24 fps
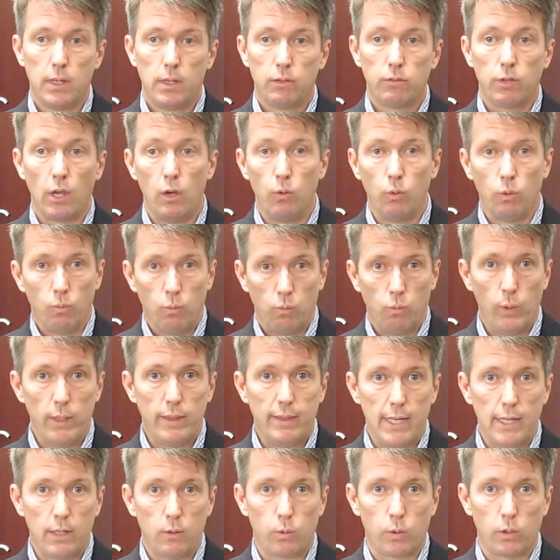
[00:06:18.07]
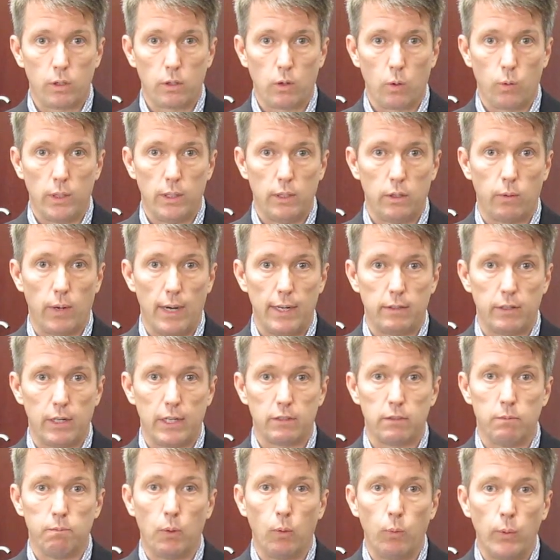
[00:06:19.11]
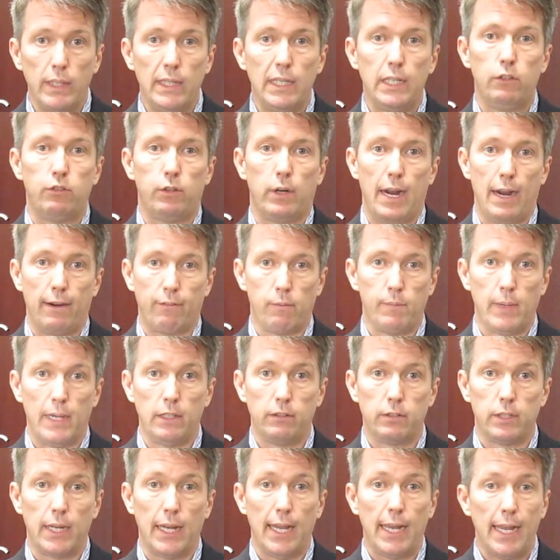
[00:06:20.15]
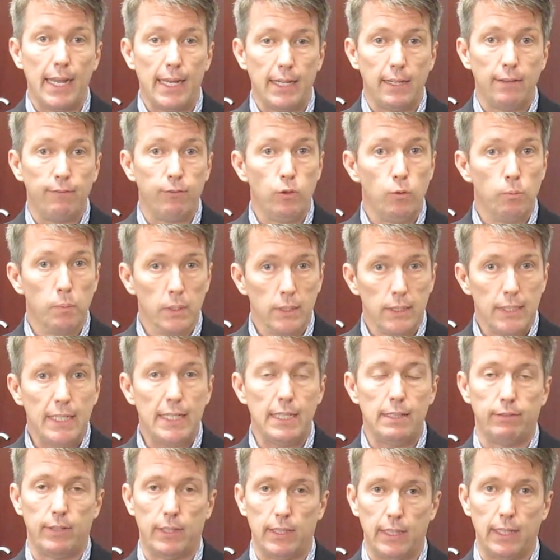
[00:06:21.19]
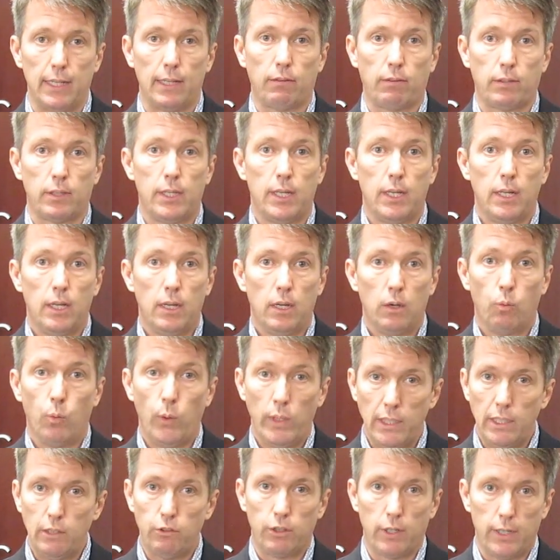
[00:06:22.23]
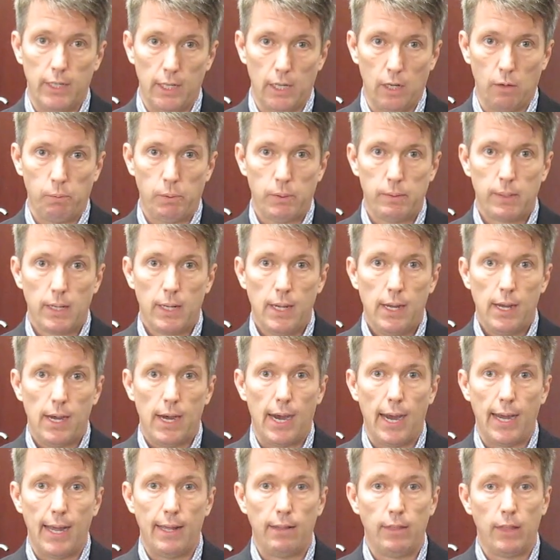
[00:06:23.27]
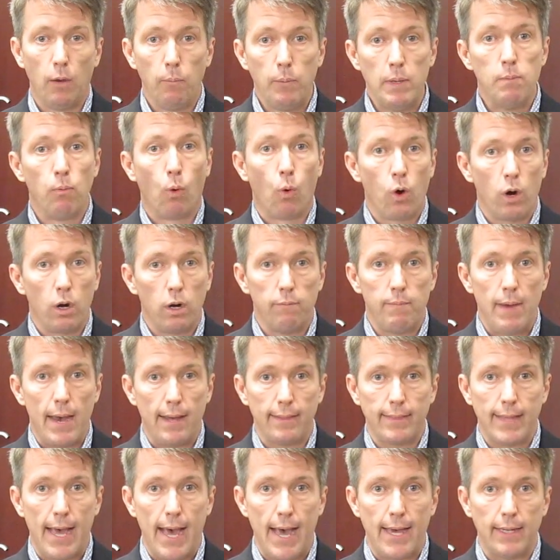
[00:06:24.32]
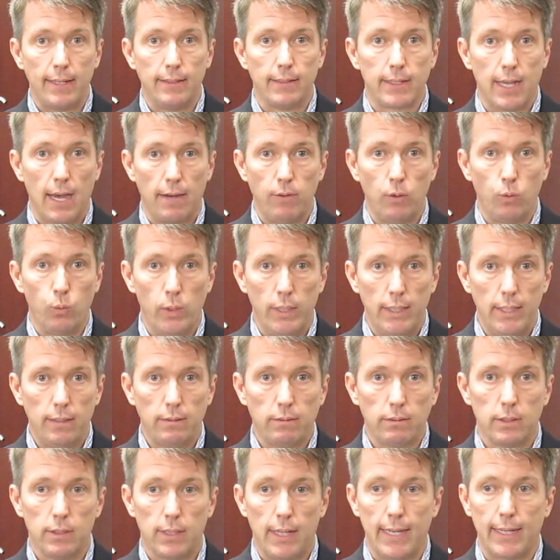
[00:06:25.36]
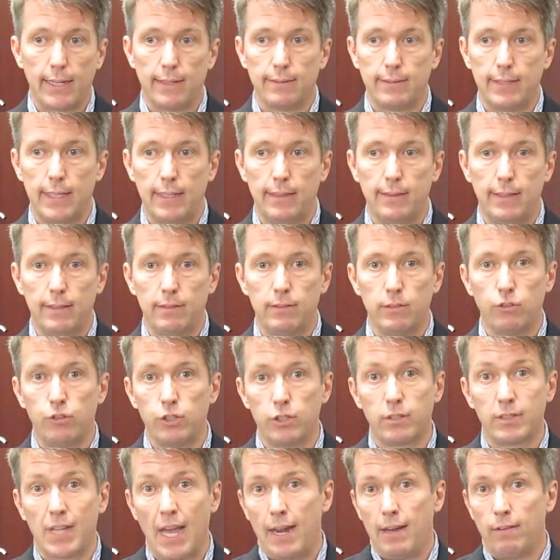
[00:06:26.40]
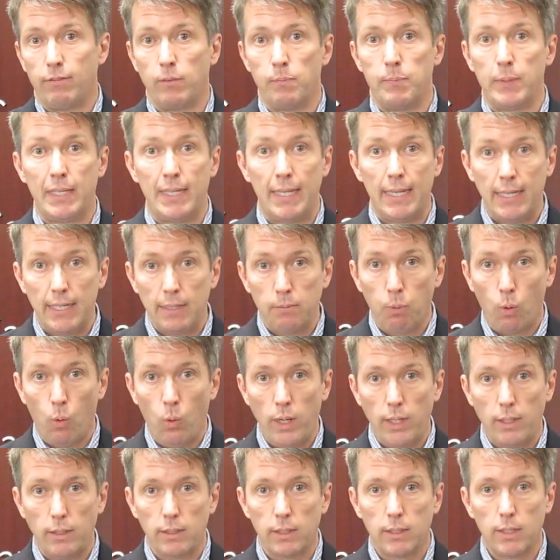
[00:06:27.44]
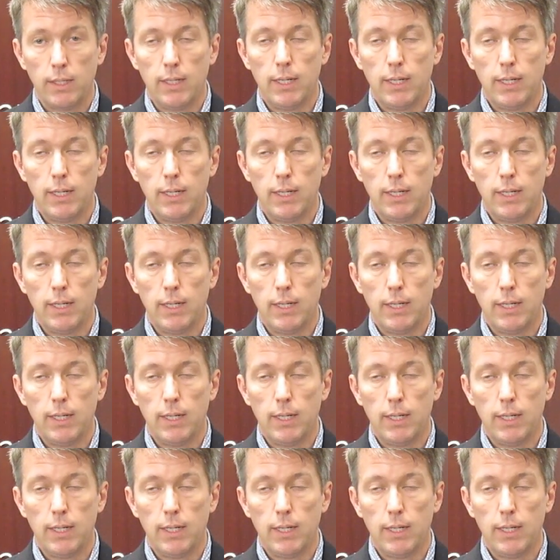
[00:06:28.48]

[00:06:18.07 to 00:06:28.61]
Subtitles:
So we think we're going in the right direction, but we need your affirmation. And if you believe in this, we need your help. And there'll be more about that in the coming weeks. Like I said, this is just kind of a beginning point.